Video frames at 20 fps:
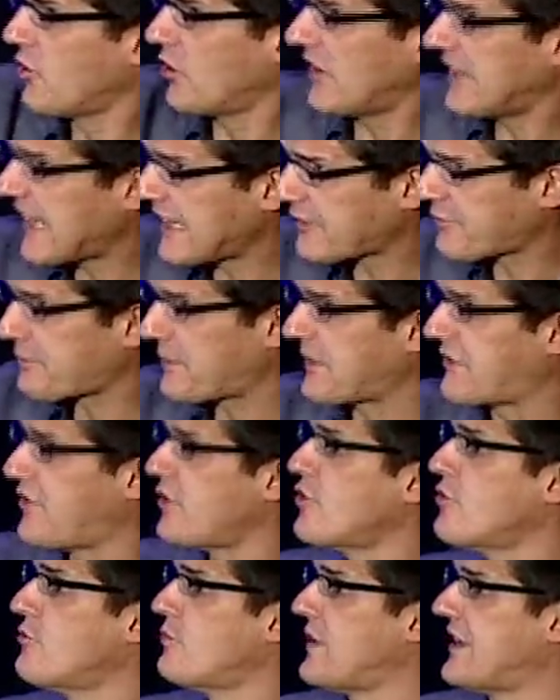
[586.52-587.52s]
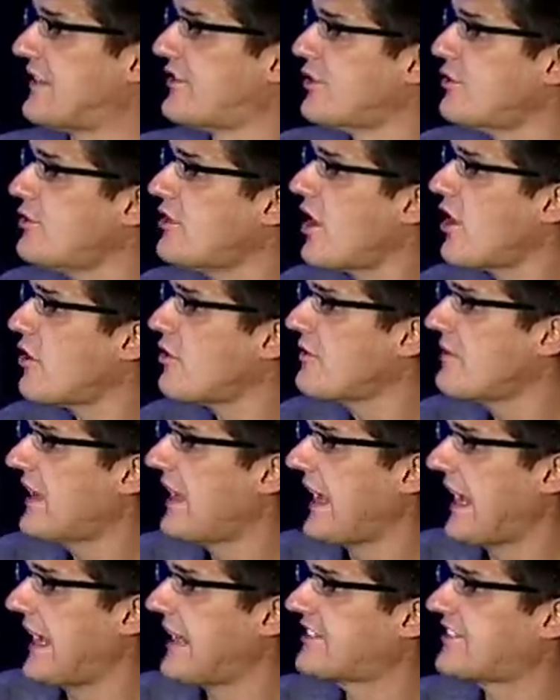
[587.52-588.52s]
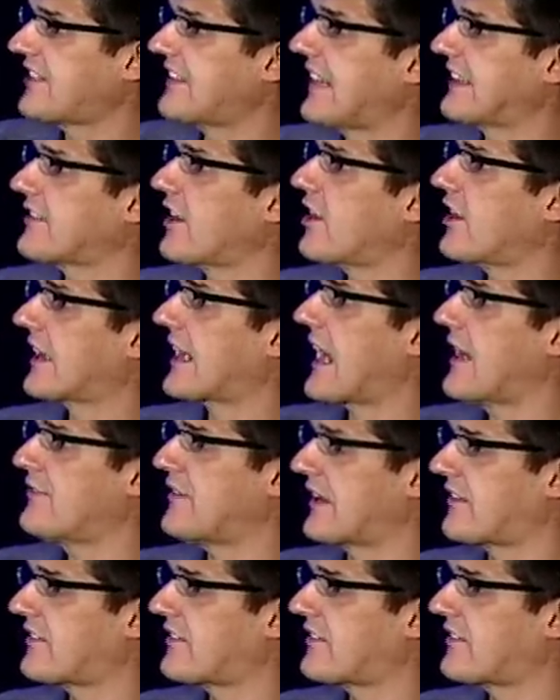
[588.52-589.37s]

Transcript: let's presume we do know Internet Archive